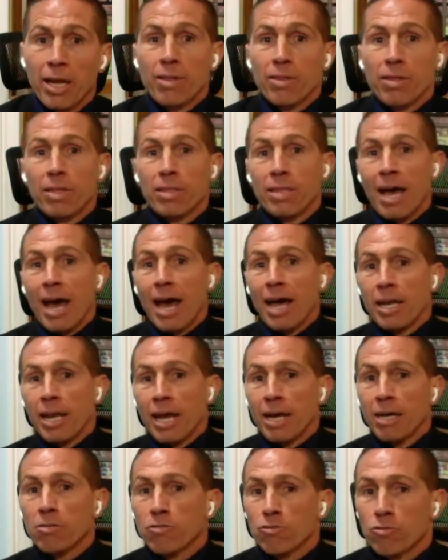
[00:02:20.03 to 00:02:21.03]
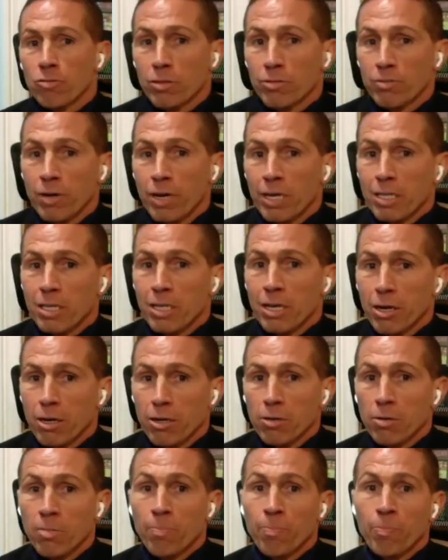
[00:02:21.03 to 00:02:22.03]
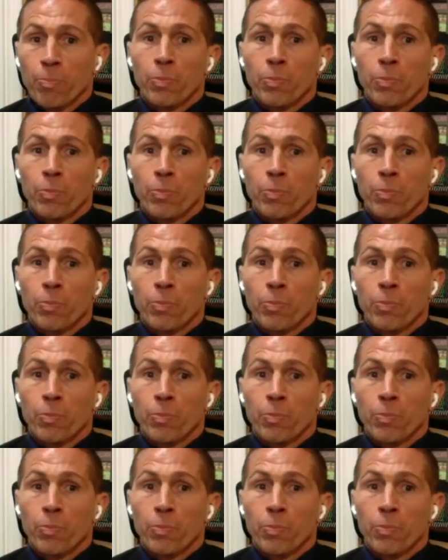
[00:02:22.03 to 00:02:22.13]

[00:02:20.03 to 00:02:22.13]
and then that naturally right there